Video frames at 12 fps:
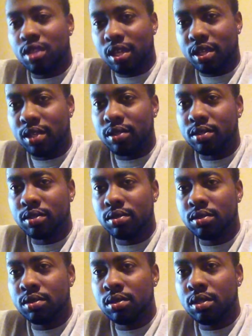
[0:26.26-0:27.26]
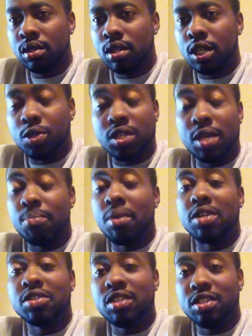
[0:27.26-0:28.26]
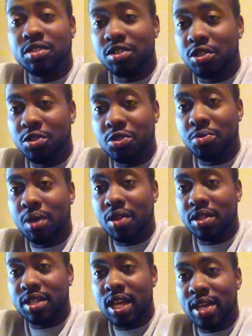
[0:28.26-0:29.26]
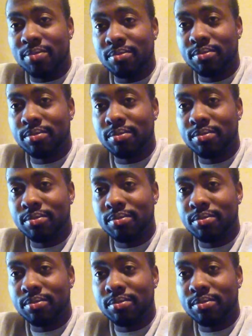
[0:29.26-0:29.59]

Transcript: thinking. You see a bunch of these on YouTube all the time.